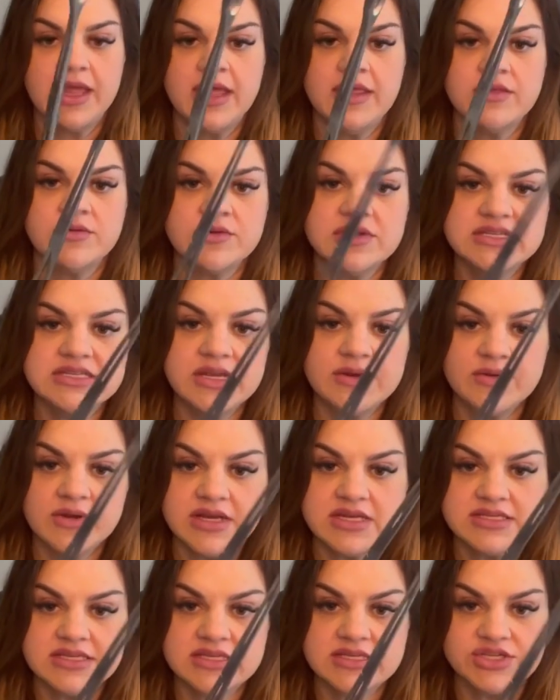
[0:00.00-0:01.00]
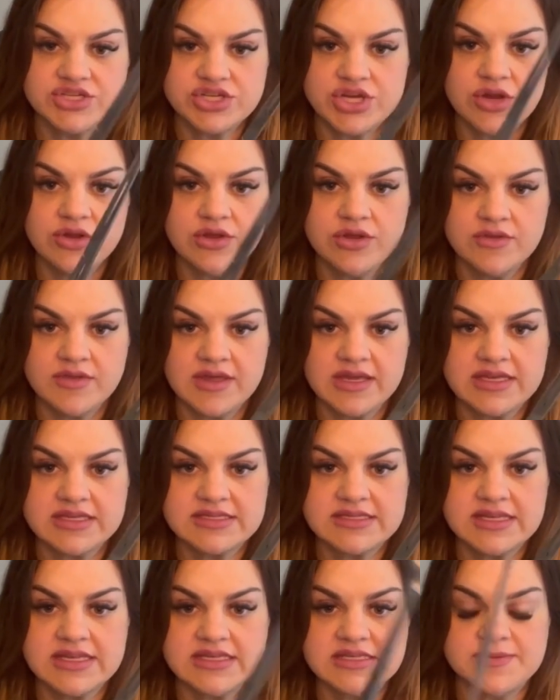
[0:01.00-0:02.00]
And the reason I wanted to show you
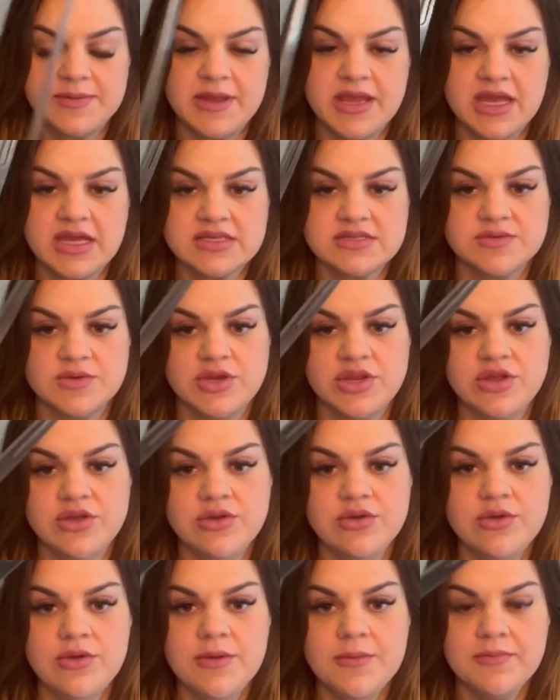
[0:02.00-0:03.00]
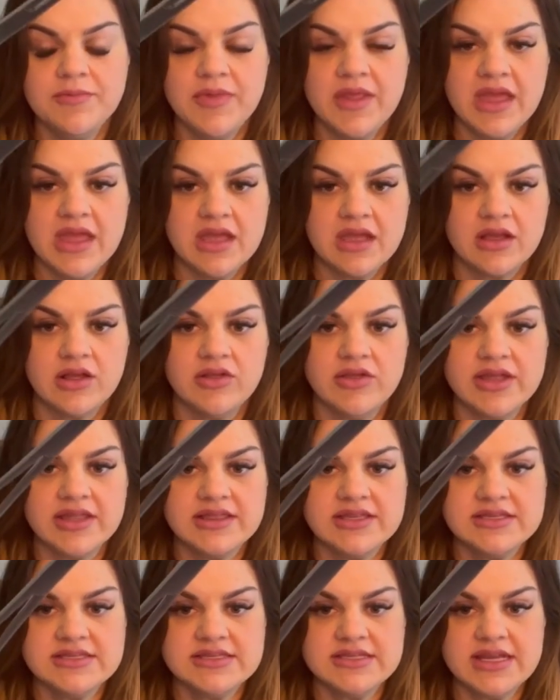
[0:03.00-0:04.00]
this is because when you click
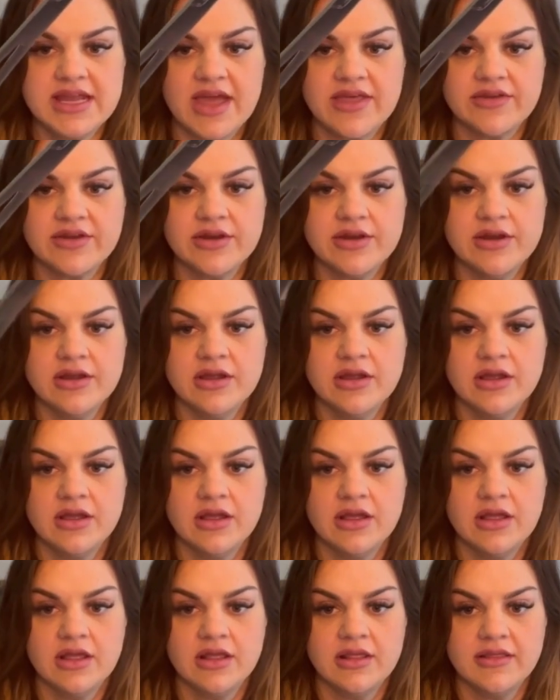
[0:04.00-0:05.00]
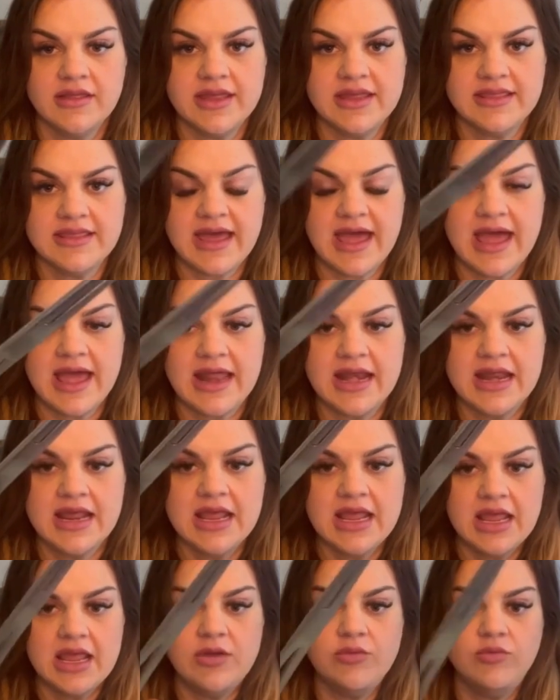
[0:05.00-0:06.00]
this together like that,
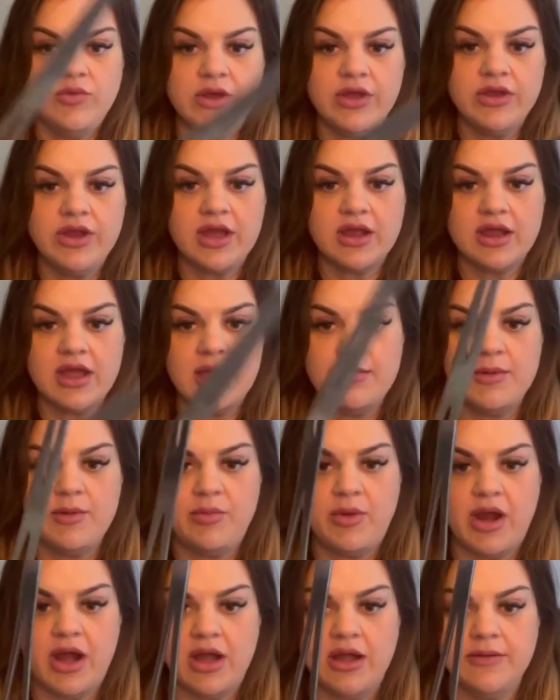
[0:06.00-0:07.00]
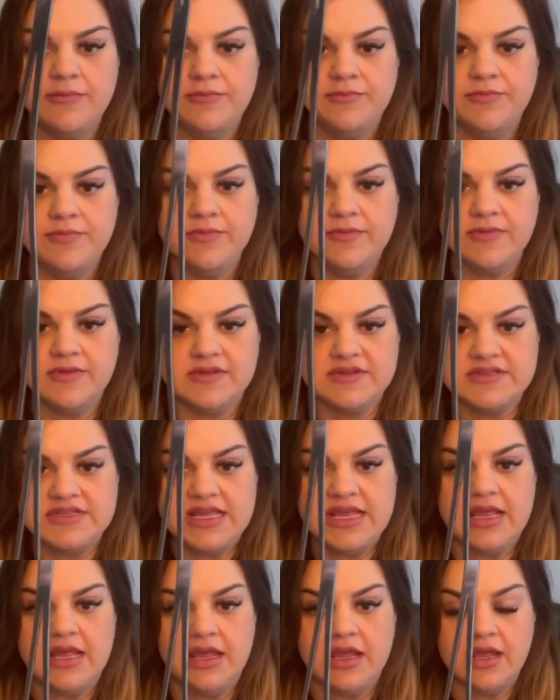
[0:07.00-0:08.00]
it will not come apart.
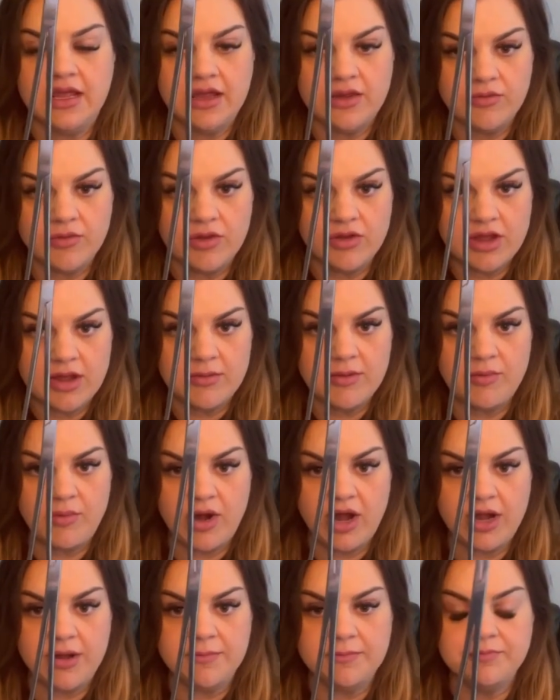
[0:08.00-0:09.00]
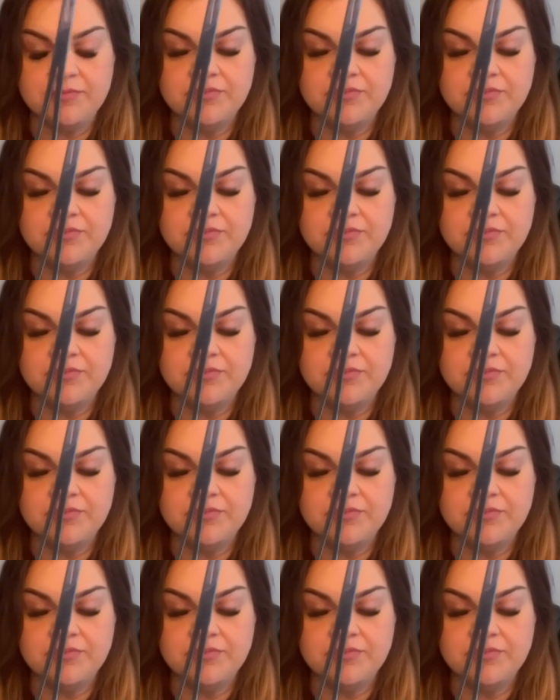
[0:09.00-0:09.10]
See, it won't come apart.